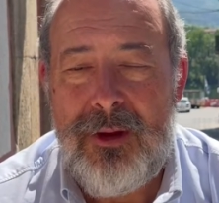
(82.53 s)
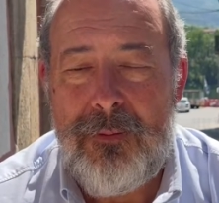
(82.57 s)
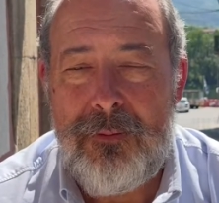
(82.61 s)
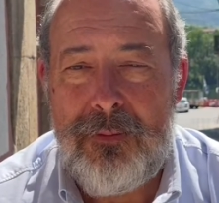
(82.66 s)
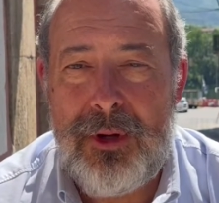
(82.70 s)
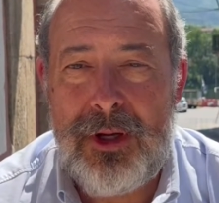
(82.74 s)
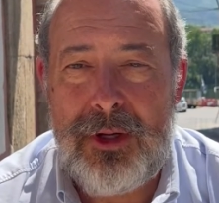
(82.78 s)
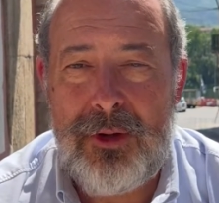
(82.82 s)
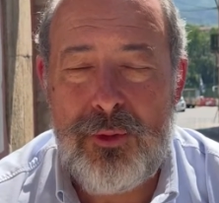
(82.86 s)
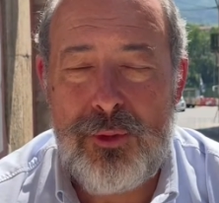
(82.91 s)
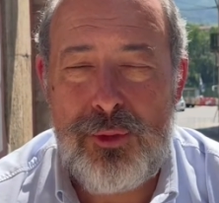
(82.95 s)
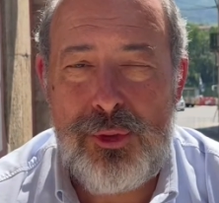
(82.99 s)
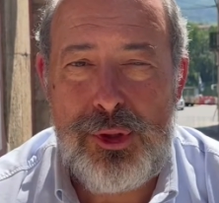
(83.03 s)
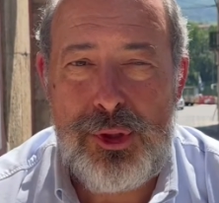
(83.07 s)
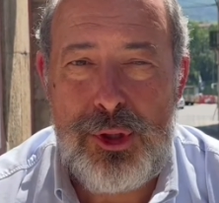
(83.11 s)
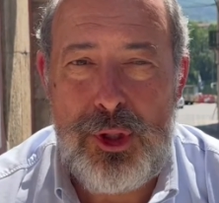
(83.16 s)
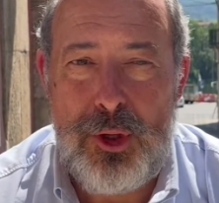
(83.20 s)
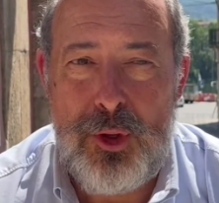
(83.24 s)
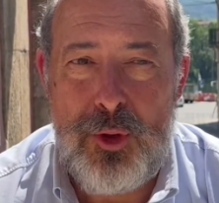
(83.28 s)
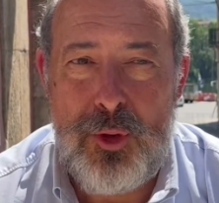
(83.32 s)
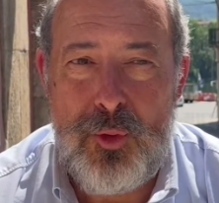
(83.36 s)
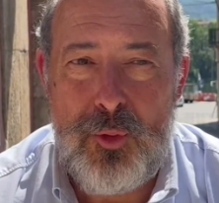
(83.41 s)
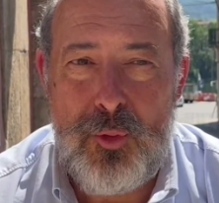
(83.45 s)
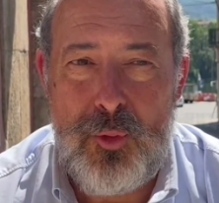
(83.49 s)
but
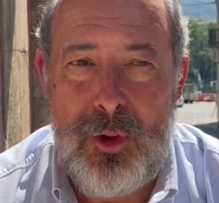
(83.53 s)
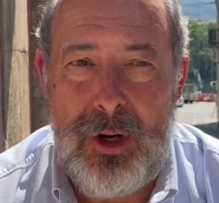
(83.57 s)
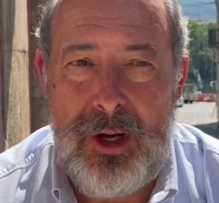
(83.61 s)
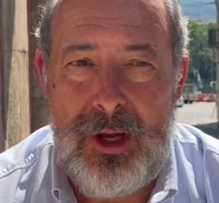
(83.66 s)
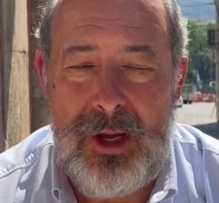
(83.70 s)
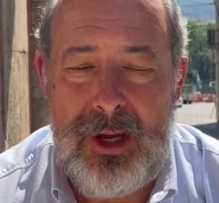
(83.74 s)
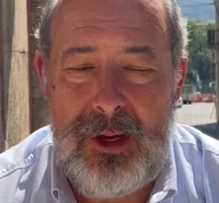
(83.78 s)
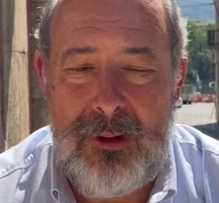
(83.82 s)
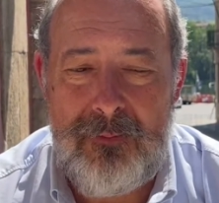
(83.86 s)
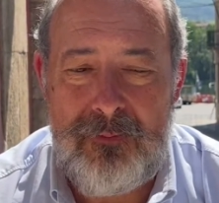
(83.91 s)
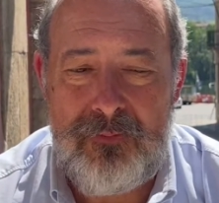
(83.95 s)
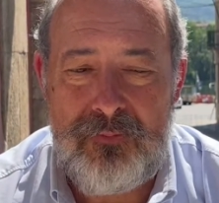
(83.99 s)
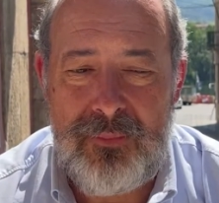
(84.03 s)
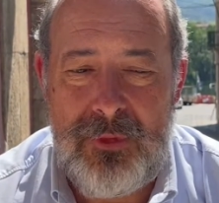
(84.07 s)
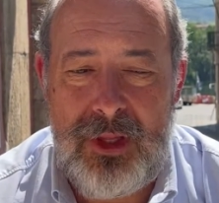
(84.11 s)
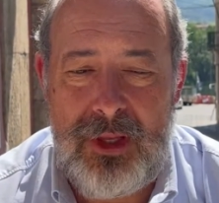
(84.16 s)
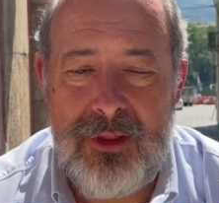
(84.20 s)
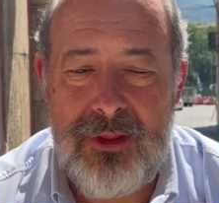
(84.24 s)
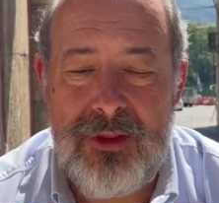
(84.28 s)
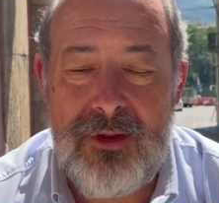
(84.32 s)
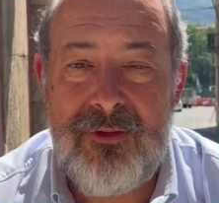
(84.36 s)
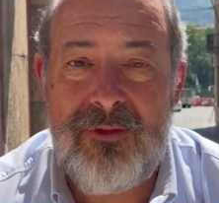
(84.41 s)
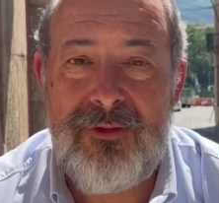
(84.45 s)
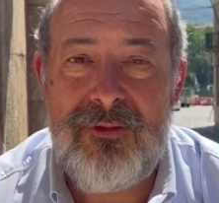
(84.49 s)
also
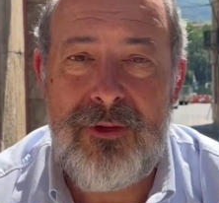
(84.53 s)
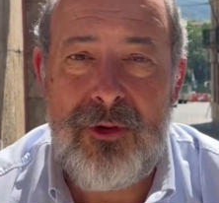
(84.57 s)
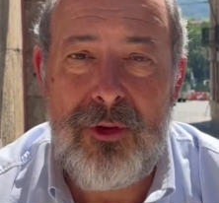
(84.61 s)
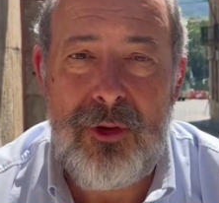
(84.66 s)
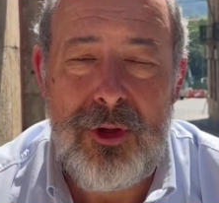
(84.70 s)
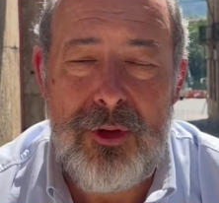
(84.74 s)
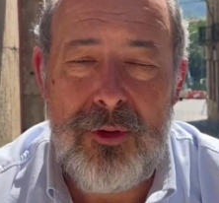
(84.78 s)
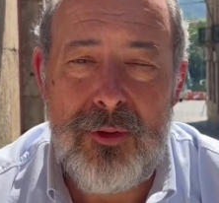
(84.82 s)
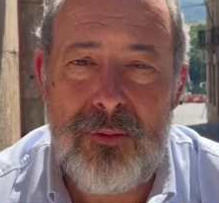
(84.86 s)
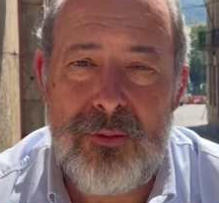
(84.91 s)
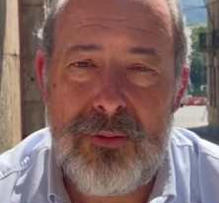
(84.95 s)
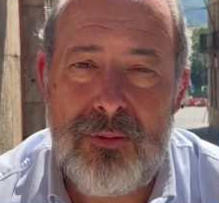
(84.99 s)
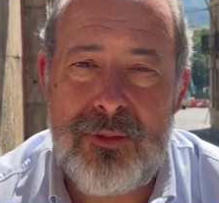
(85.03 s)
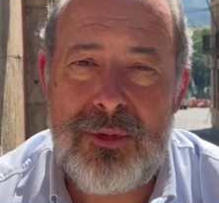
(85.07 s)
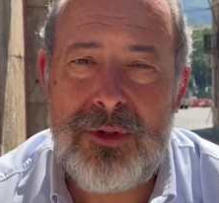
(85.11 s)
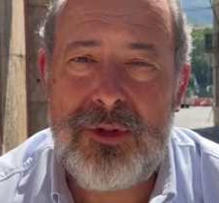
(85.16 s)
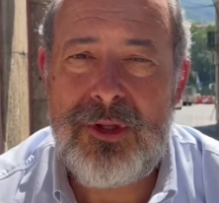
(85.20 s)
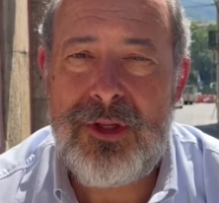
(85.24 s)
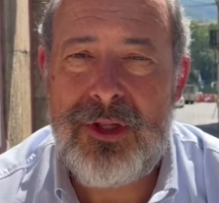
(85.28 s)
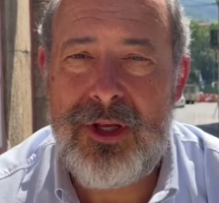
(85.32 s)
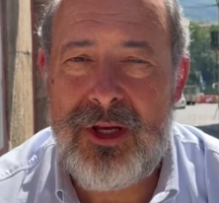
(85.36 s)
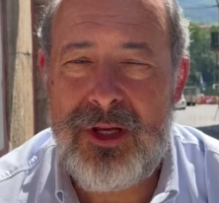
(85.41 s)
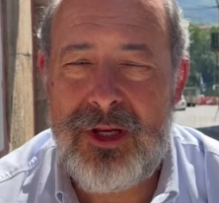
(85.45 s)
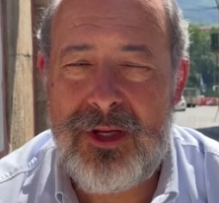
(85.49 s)
in the volumes
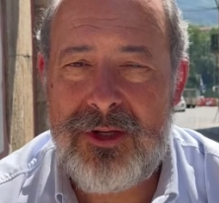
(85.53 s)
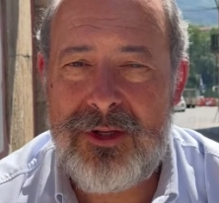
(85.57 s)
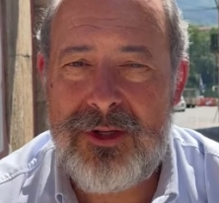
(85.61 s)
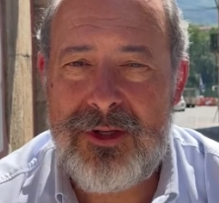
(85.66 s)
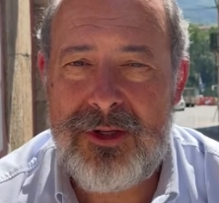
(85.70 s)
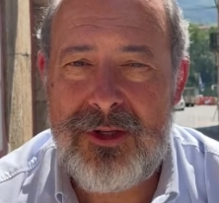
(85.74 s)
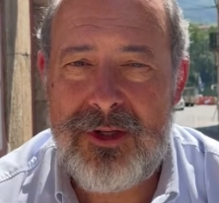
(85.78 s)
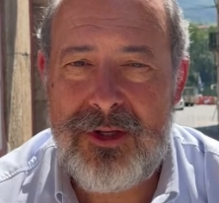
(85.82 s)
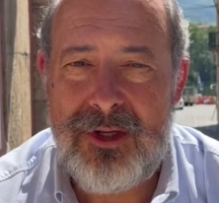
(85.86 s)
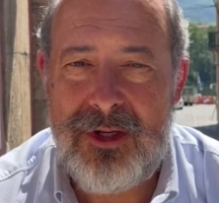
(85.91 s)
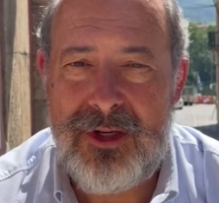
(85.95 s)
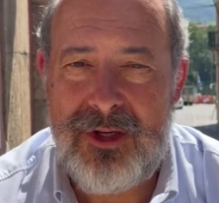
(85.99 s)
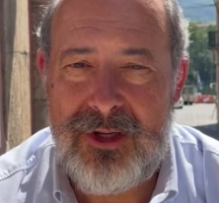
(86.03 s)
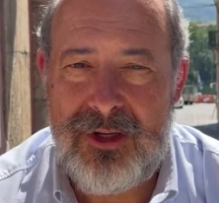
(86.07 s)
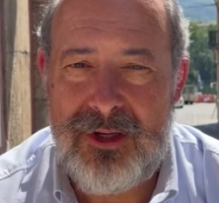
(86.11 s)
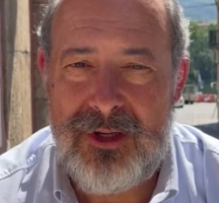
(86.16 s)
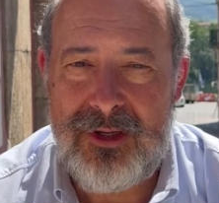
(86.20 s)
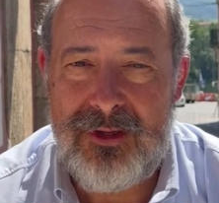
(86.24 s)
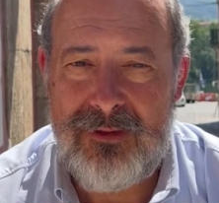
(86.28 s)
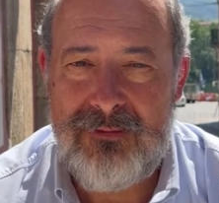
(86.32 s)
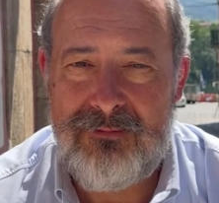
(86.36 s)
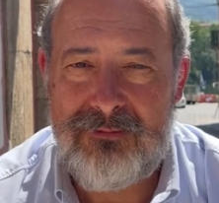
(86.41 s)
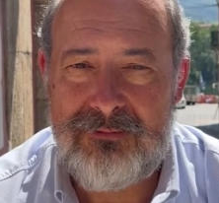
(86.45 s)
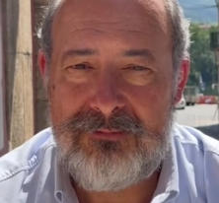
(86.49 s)
that
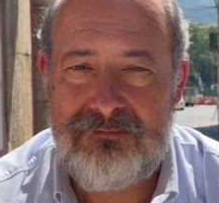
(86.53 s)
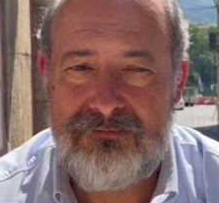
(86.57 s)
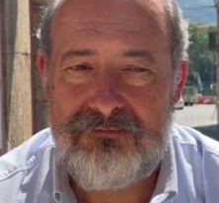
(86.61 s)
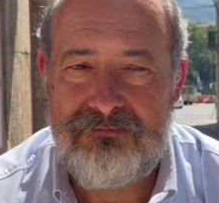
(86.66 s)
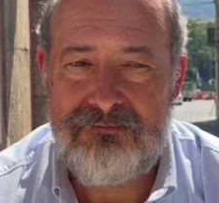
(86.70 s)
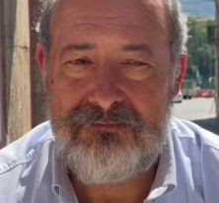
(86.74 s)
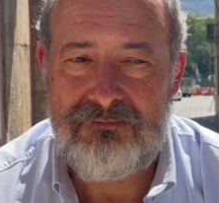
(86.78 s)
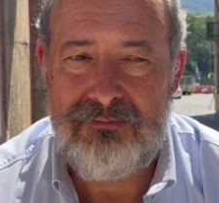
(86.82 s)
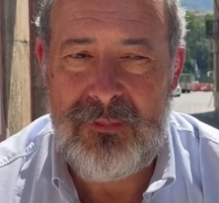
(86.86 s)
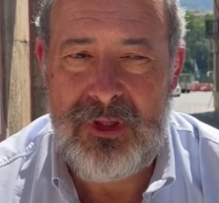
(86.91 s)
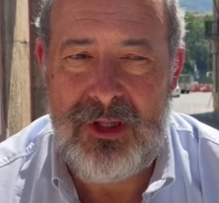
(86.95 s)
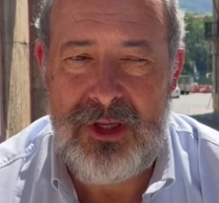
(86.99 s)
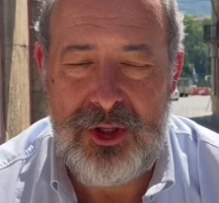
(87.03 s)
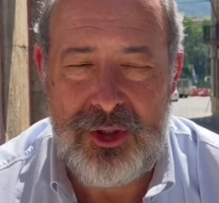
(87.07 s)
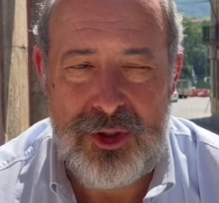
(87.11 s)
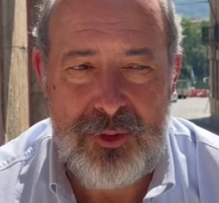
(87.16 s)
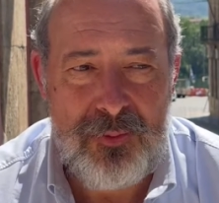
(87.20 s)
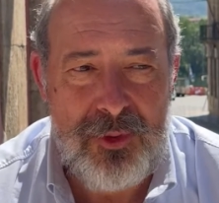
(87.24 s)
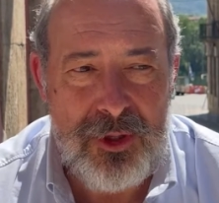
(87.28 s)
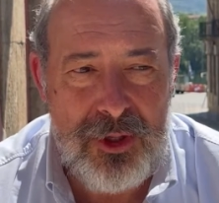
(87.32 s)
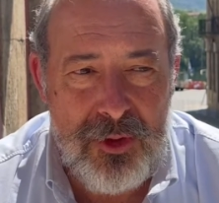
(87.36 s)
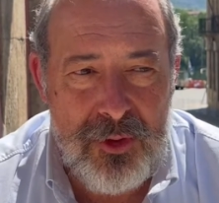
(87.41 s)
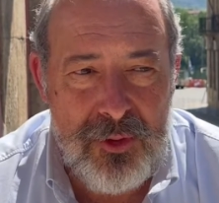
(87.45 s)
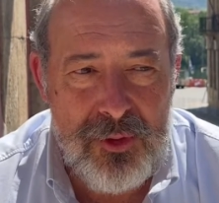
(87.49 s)
each
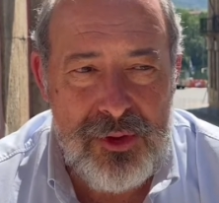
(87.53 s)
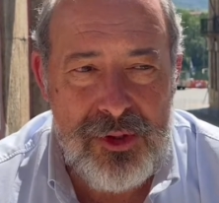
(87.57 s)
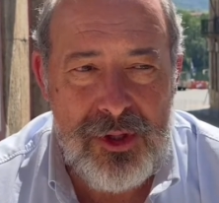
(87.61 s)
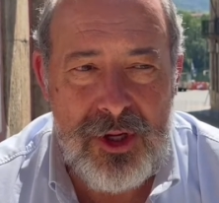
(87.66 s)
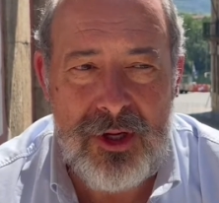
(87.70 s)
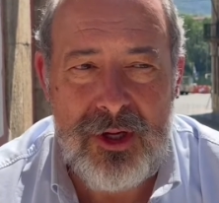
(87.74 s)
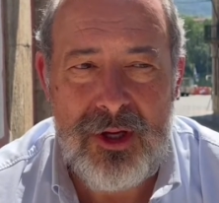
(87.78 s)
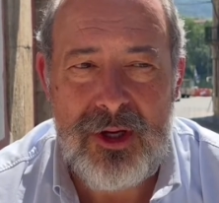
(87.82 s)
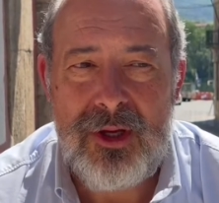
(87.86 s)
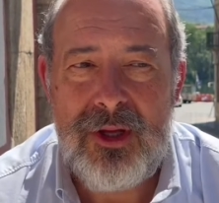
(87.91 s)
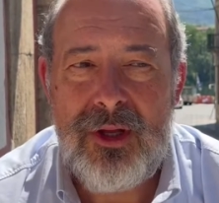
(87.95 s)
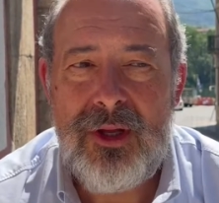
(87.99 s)
producer